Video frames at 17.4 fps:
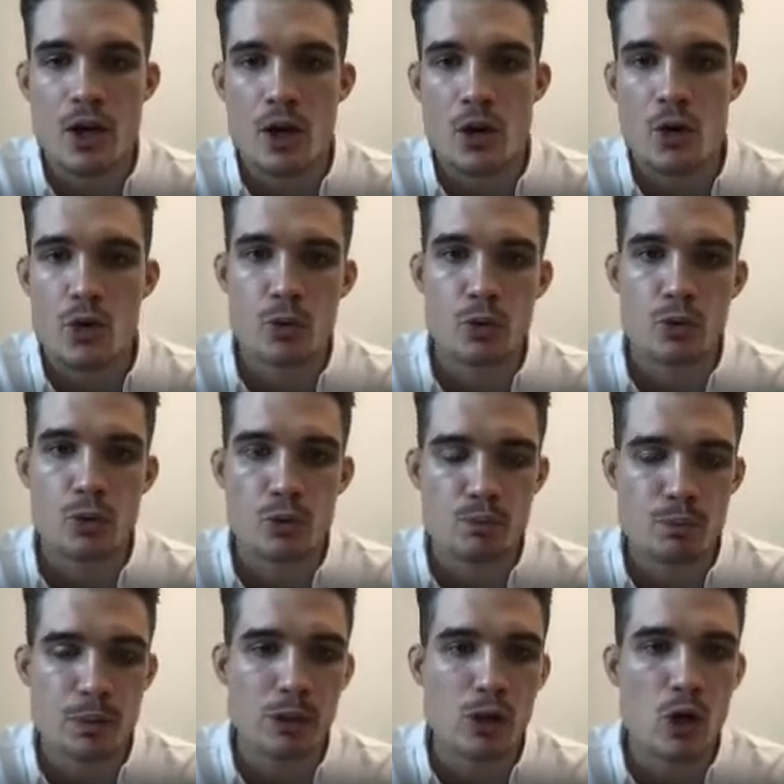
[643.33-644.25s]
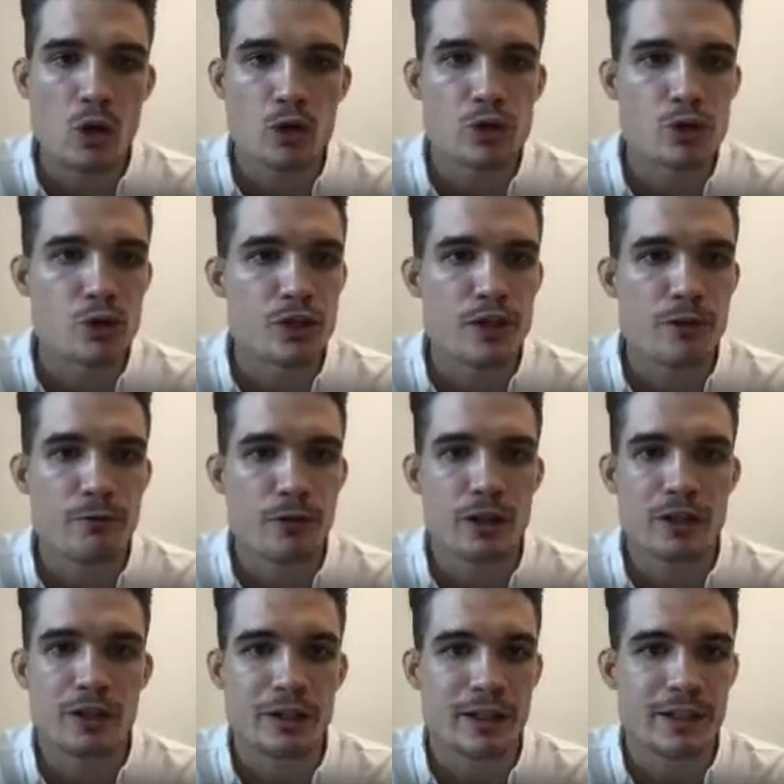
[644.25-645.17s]
who belong to different
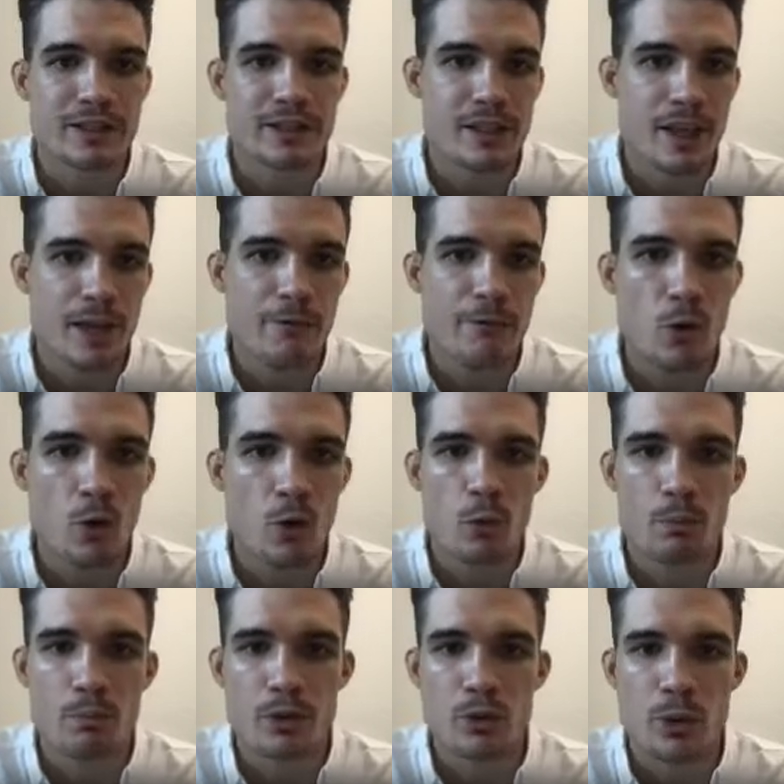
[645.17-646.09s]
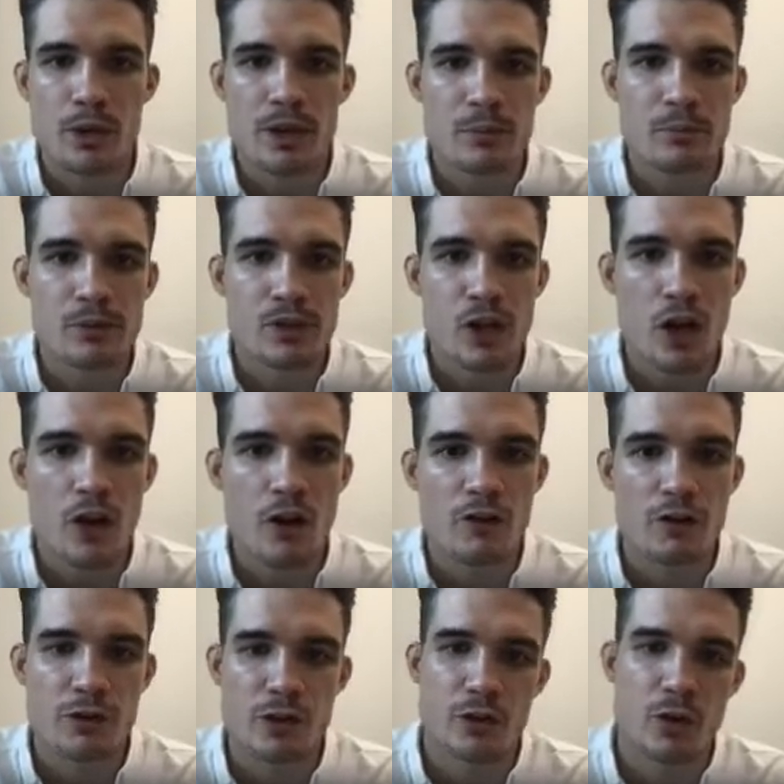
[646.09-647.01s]
cliques, and they fought between
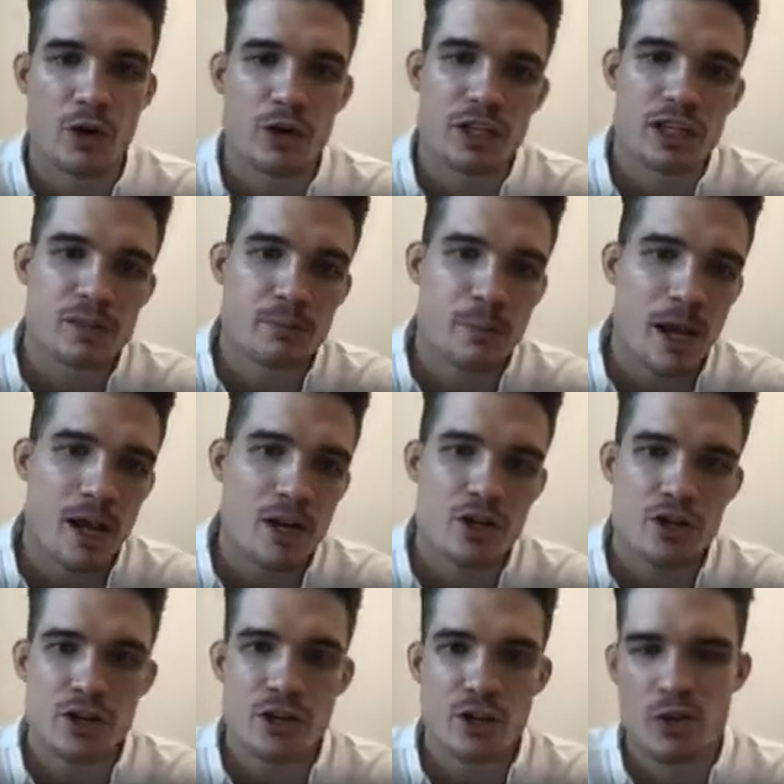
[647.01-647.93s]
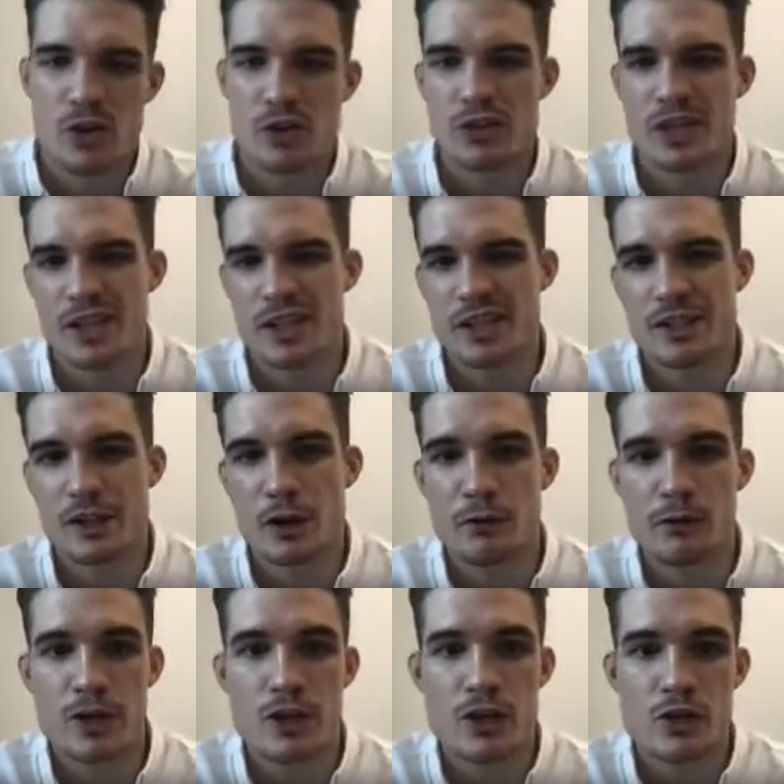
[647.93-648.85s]
themselves for their own expansion, their own kind of
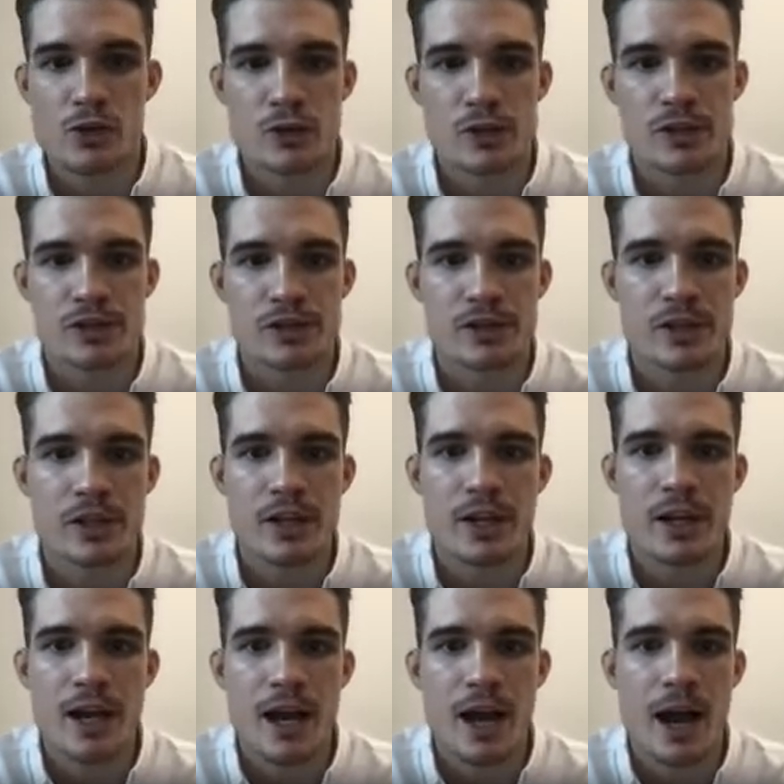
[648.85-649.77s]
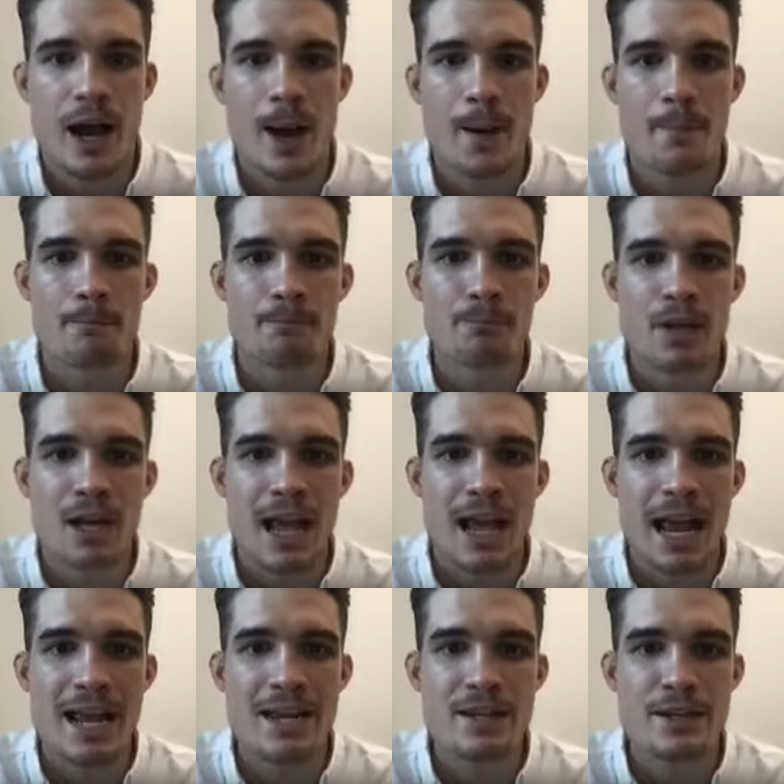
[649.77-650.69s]
self-interest, and
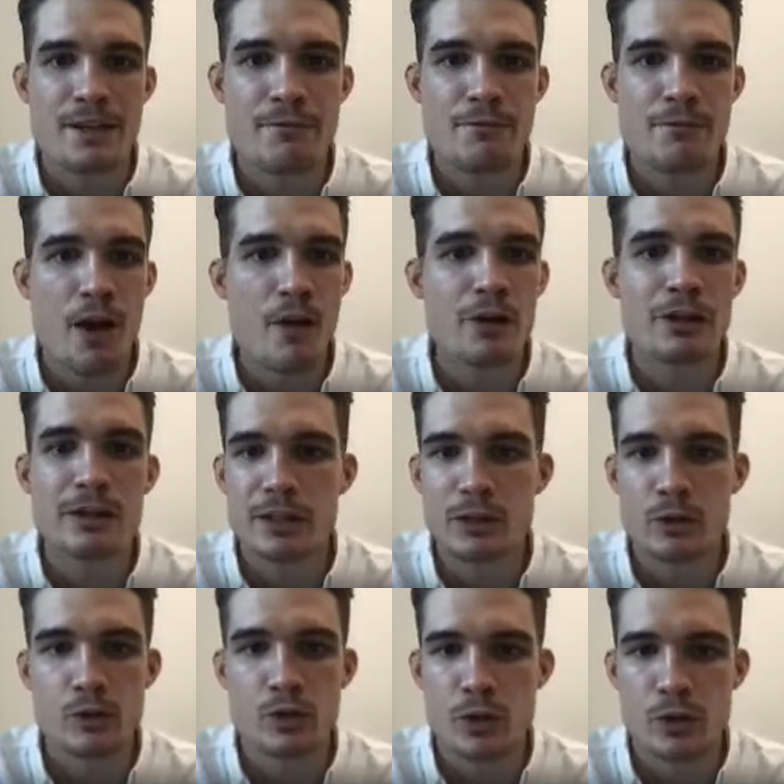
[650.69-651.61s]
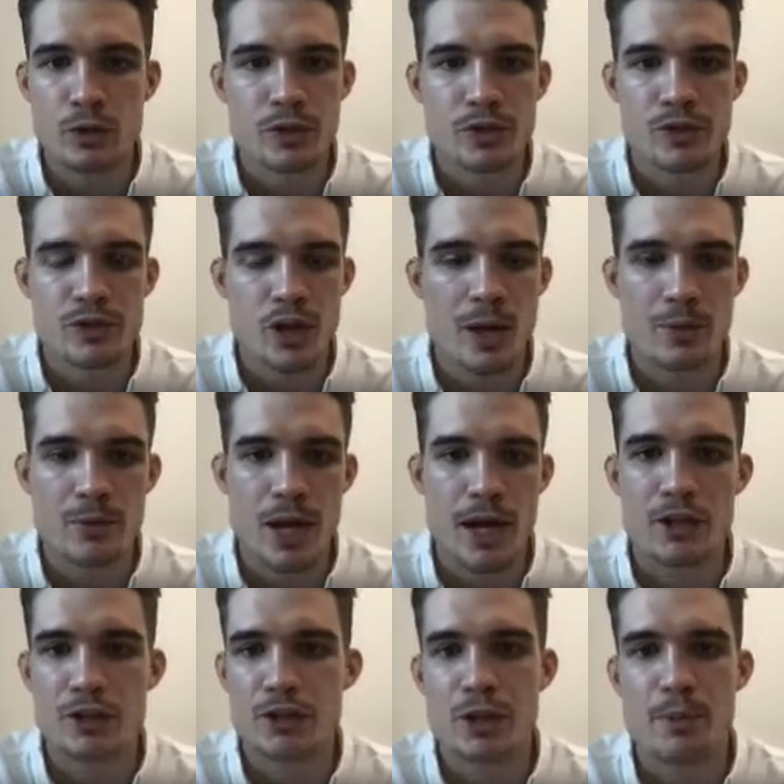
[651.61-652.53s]
did very little during this time to
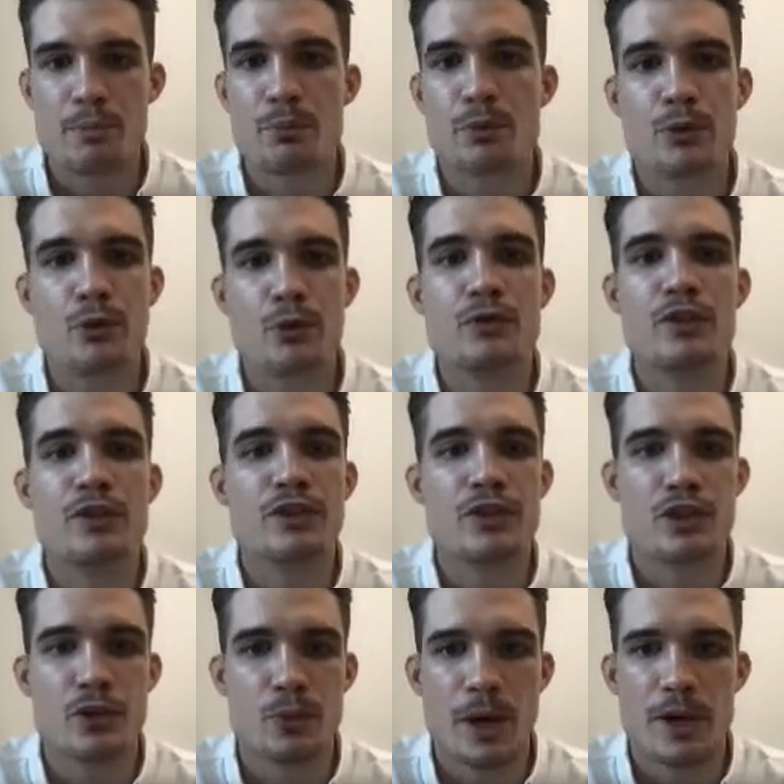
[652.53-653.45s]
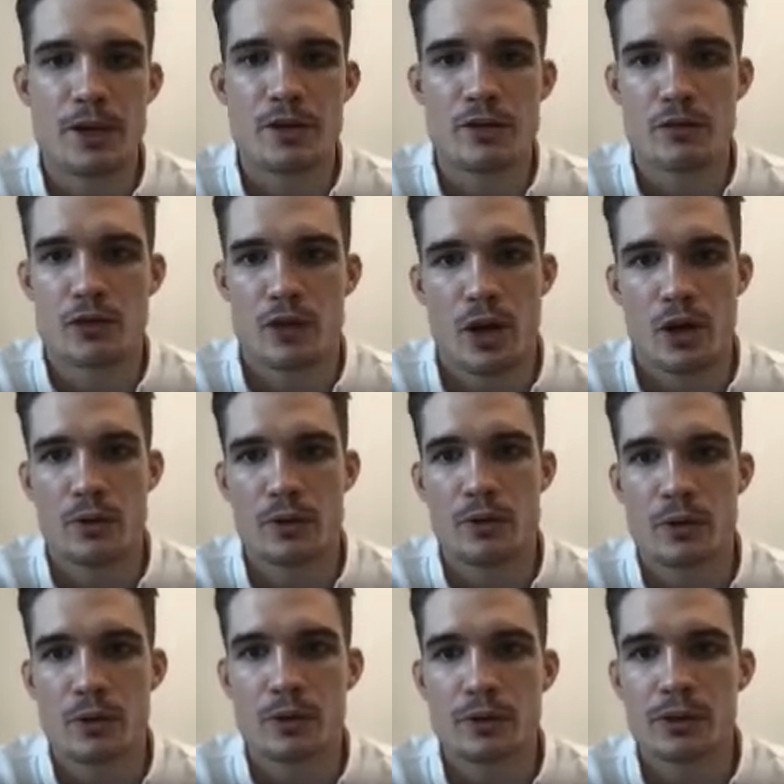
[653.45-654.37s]
actually improve the situation of China at
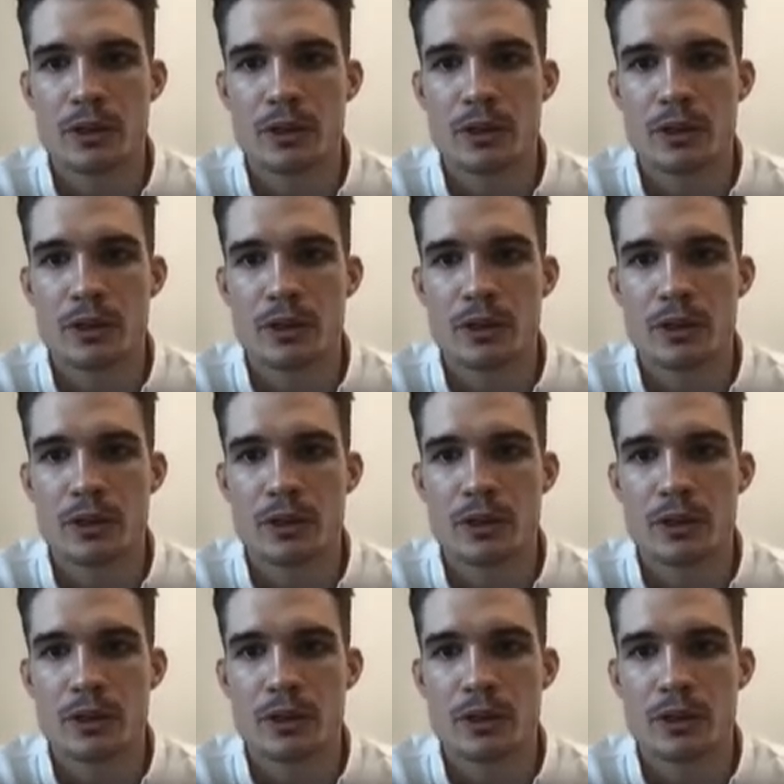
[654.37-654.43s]
all.